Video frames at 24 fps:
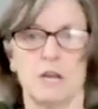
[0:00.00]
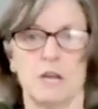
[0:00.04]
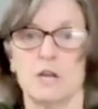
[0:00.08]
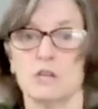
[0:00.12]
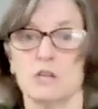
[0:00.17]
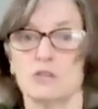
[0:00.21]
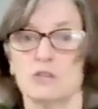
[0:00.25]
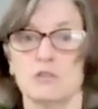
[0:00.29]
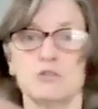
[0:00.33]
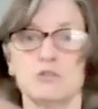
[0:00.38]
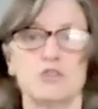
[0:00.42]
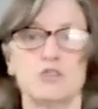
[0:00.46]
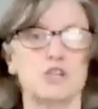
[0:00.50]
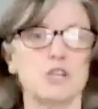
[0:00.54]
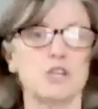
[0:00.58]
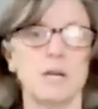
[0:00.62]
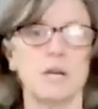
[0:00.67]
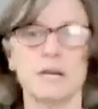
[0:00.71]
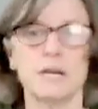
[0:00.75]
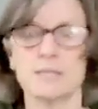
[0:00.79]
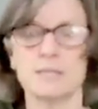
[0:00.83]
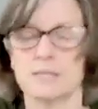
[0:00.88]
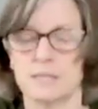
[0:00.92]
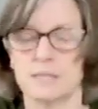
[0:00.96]
So
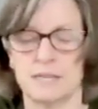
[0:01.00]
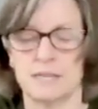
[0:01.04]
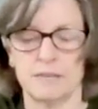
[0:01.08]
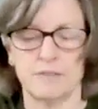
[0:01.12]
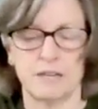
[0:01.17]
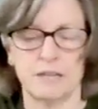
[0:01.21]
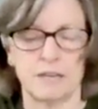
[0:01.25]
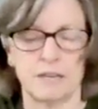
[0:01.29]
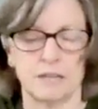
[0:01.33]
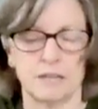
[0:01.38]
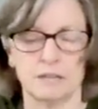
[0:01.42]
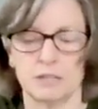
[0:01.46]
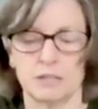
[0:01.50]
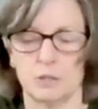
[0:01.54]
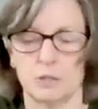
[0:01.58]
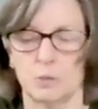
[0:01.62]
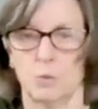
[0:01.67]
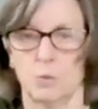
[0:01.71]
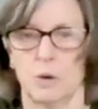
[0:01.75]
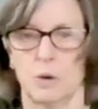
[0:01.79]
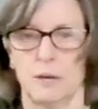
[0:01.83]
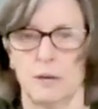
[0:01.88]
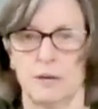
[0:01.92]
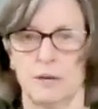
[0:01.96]
just giving a little
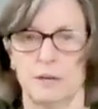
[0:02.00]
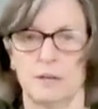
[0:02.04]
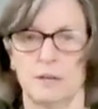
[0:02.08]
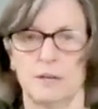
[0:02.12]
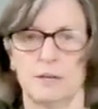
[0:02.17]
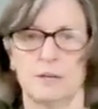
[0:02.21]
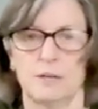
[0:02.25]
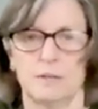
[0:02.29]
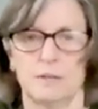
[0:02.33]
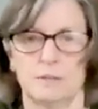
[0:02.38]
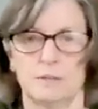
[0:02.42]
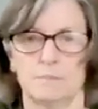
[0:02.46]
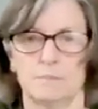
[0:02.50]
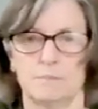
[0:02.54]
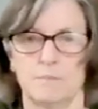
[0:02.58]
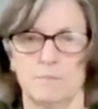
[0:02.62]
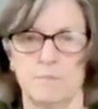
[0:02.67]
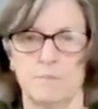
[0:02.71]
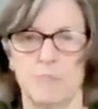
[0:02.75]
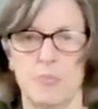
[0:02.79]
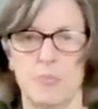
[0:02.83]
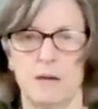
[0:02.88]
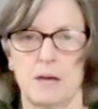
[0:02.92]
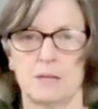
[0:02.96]
one
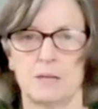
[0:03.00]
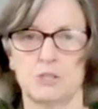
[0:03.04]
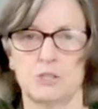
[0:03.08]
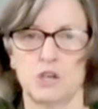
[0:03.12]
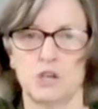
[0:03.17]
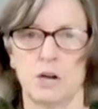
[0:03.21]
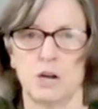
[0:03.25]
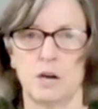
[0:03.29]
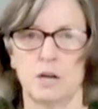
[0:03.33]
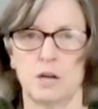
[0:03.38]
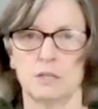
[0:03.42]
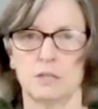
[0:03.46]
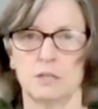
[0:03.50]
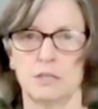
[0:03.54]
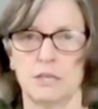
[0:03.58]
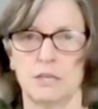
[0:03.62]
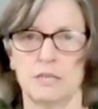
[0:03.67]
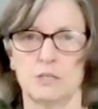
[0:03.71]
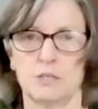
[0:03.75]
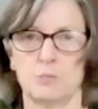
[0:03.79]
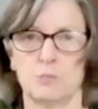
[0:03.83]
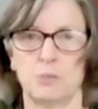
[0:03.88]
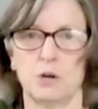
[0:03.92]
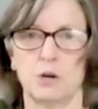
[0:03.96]
a
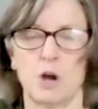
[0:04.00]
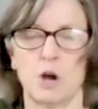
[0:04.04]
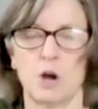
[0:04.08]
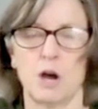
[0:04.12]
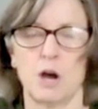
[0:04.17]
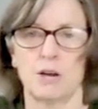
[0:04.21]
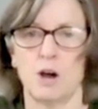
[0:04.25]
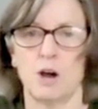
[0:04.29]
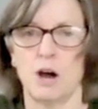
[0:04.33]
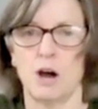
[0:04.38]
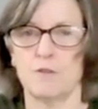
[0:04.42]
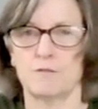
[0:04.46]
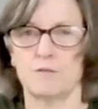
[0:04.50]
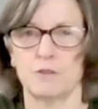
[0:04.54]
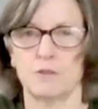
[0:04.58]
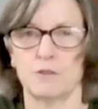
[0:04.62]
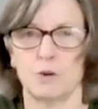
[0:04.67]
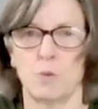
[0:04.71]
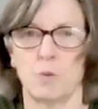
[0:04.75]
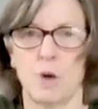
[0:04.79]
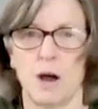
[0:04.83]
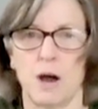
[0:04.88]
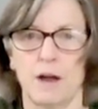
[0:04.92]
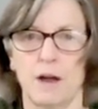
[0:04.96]
lid to put on and off for a
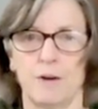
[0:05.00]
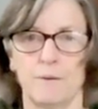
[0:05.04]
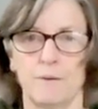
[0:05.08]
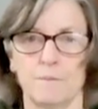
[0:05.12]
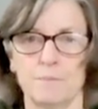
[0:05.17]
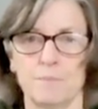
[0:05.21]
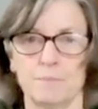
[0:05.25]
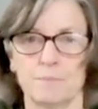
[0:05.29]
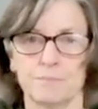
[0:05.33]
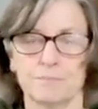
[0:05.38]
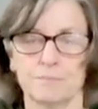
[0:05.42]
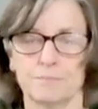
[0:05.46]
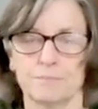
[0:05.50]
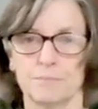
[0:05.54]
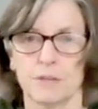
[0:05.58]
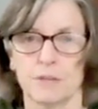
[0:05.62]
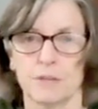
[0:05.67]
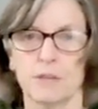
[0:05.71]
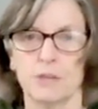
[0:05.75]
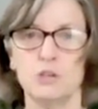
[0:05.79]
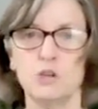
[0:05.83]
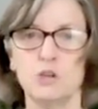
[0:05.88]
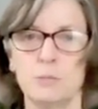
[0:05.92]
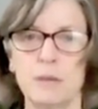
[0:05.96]
while,
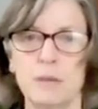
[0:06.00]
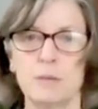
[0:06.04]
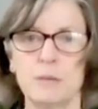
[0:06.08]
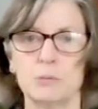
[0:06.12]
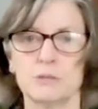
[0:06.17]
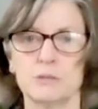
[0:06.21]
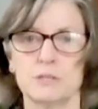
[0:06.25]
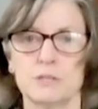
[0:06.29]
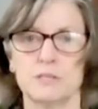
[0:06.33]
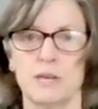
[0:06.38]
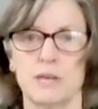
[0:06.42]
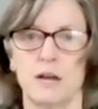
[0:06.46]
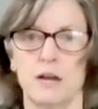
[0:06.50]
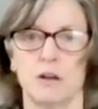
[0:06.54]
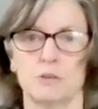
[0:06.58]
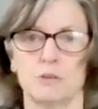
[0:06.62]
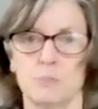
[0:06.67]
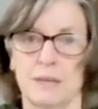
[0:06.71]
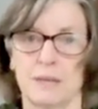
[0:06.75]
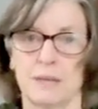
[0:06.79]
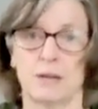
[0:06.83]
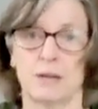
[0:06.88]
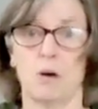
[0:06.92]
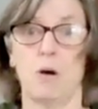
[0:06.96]
you'll be able to tell. You'll be
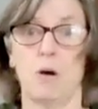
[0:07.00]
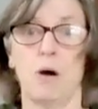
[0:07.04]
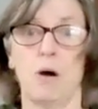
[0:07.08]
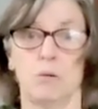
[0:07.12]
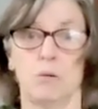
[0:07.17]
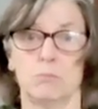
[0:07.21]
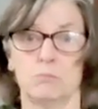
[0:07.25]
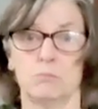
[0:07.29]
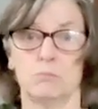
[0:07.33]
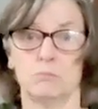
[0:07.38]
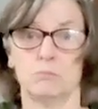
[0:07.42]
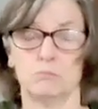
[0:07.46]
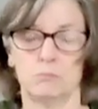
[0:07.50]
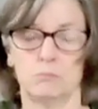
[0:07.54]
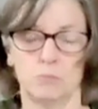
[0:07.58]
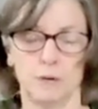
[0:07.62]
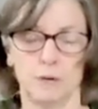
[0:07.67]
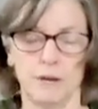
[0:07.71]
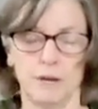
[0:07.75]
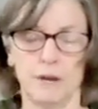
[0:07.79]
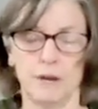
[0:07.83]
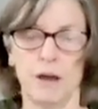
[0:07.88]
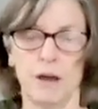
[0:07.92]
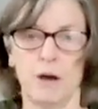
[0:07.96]
like, oh, what do
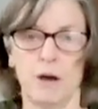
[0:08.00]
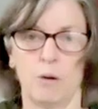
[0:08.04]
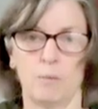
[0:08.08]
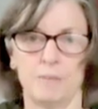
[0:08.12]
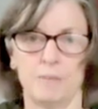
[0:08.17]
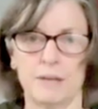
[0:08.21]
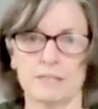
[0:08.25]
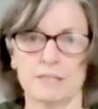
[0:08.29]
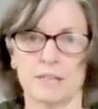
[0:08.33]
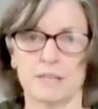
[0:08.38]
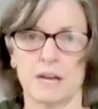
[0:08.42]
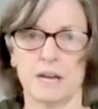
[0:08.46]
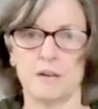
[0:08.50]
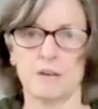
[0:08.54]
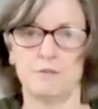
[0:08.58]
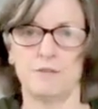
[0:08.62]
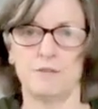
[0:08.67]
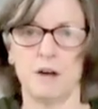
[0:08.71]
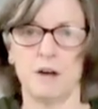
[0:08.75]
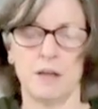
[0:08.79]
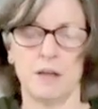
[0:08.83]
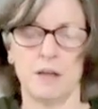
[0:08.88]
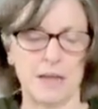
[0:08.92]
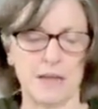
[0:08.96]
you know? That's kind of
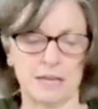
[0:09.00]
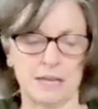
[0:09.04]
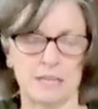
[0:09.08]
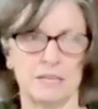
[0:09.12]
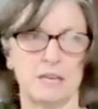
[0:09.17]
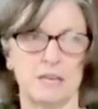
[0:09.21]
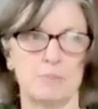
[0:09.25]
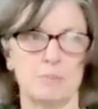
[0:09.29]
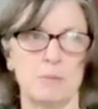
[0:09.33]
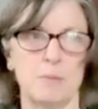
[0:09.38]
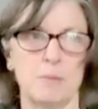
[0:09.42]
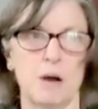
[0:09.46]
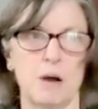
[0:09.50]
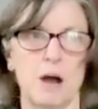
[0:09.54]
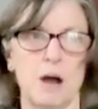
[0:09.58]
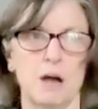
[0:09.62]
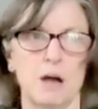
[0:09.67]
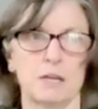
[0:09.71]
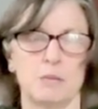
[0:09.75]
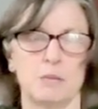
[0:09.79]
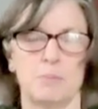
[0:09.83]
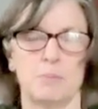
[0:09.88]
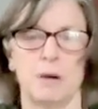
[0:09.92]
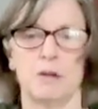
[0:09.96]
fun. That can keep them
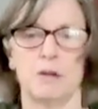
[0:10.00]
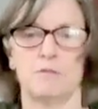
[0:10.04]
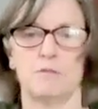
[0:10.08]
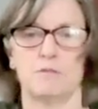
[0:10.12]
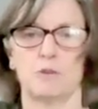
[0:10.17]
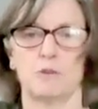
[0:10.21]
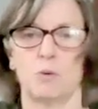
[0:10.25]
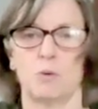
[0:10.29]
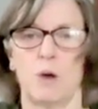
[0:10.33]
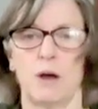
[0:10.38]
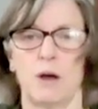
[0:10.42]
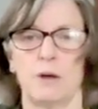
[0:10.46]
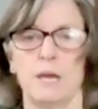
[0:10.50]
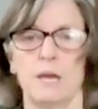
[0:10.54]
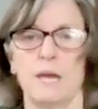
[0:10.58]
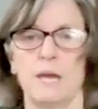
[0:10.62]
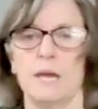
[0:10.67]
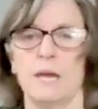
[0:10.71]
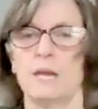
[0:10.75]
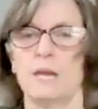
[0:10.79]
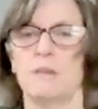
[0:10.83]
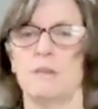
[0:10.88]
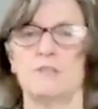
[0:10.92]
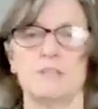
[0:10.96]
occupied for a while.
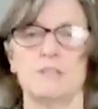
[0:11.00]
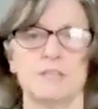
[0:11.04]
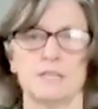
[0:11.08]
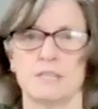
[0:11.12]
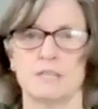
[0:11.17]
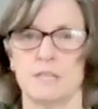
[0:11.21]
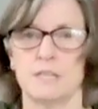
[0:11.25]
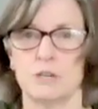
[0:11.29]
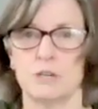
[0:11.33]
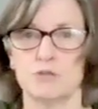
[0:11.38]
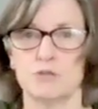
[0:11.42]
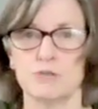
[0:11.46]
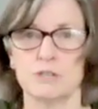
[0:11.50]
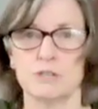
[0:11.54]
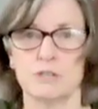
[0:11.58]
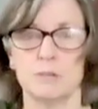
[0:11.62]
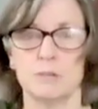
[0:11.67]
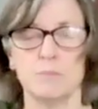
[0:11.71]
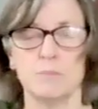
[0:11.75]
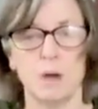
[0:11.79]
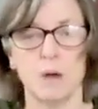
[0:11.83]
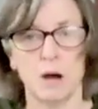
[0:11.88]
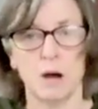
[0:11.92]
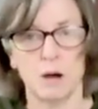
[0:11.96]
If it doesn't interest them,
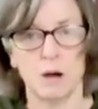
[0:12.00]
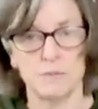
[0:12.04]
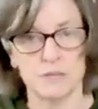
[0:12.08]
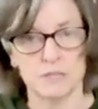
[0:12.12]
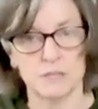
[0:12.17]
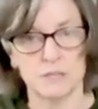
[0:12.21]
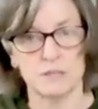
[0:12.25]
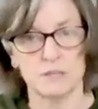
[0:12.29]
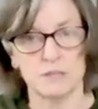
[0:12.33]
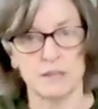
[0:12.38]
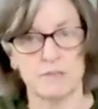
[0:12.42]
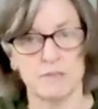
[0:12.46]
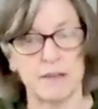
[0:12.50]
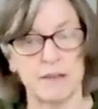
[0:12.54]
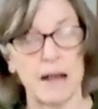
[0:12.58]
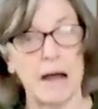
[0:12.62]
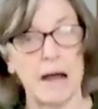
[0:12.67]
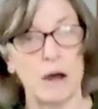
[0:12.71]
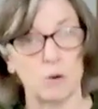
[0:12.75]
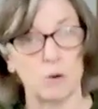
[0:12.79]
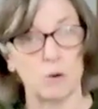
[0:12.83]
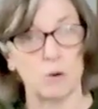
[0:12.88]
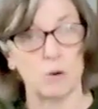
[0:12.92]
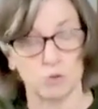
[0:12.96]
obviously they've
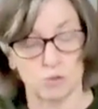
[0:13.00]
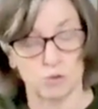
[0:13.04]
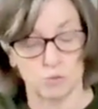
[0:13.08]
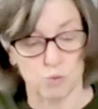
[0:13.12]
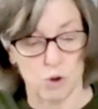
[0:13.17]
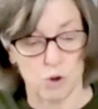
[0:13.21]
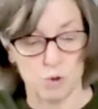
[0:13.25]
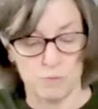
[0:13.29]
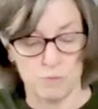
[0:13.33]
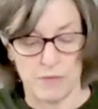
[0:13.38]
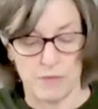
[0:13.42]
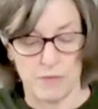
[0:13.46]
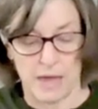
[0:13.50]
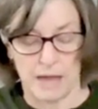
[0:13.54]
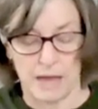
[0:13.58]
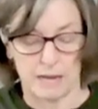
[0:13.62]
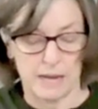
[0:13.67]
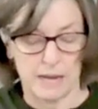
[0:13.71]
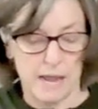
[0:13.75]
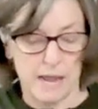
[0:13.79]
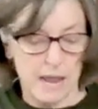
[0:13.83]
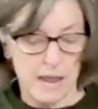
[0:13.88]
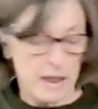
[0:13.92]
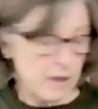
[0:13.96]
outgrown that,
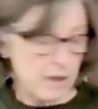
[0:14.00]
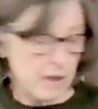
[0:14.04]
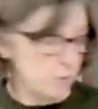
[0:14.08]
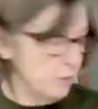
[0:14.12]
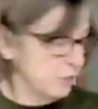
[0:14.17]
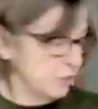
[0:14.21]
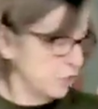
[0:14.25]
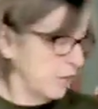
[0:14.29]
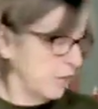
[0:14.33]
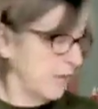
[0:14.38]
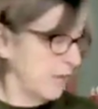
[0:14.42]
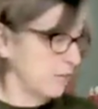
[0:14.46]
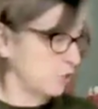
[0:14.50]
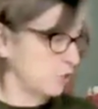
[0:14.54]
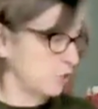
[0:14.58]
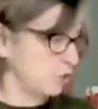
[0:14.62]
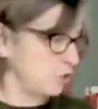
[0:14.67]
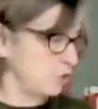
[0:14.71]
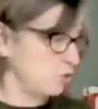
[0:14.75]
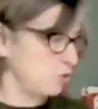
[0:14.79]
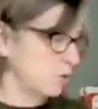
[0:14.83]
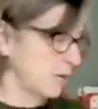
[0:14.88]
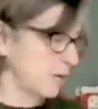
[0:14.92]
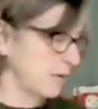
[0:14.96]
in which case
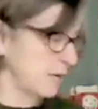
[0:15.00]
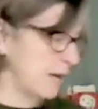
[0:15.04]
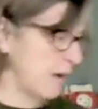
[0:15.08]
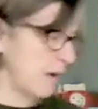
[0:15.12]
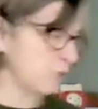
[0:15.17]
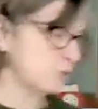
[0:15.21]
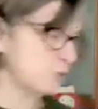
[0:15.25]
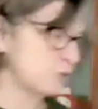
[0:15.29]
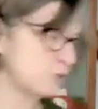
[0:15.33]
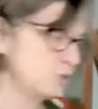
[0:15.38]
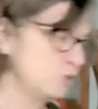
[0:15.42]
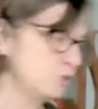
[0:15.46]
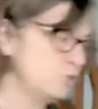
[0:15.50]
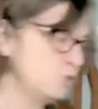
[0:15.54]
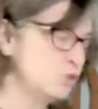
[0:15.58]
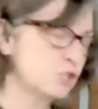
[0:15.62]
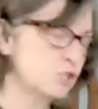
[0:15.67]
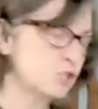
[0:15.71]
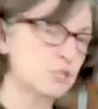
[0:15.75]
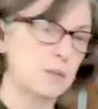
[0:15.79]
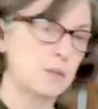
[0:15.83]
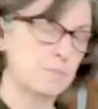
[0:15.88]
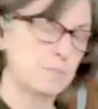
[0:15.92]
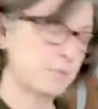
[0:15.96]
you can now do
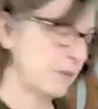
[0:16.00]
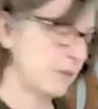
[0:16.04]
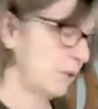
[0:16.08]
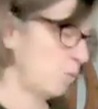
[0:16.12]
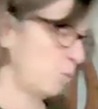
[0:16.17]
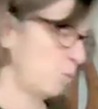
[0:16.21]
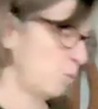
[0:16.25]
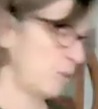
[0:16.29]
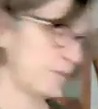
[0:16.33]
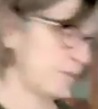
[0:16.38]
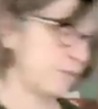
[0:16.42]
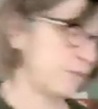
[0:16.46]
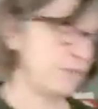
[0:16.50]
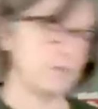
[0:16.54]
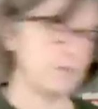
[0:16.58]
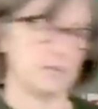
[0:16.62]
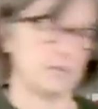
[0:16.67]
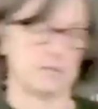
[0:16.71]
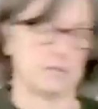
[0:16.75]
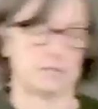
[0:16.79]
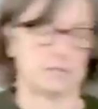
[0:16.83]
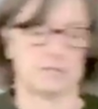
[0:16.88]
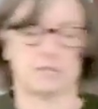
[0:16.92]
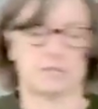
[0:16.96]
something with
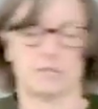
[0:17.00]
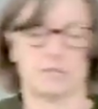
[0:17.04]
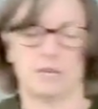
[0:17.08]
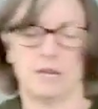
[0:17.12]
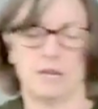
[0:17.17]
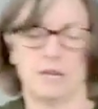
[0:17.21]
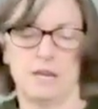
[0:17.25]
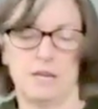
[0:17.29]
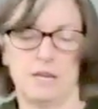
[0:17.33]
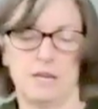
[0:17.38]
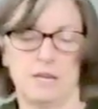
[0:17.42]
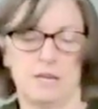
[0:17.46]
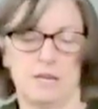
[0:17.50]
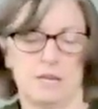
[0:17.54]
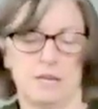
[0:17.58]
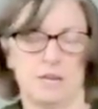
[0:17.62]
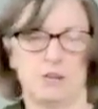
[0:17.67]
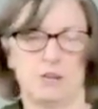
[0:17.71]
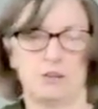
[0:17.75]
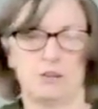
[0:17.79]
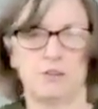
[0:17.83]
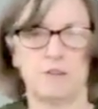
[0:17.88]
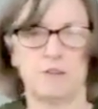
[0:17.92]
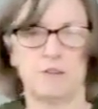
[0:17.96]
this.
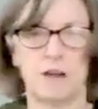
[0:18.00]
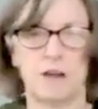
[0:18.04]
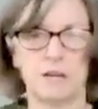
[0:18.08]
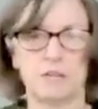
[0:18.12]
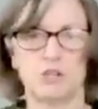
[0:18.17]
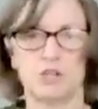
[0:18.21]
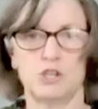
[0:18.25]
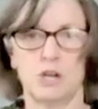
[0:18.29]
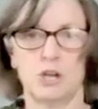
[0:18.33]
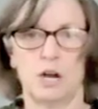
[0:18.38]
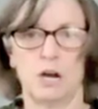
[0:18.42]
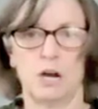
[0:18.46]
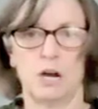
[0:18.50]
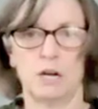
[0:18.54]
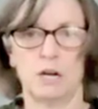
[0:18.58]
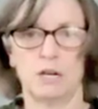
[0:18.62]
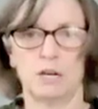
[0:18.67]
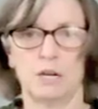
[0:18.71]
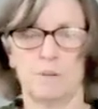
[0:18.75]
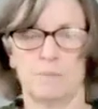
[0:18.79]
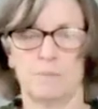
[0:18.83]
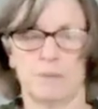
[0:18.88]
Here you've got a jug.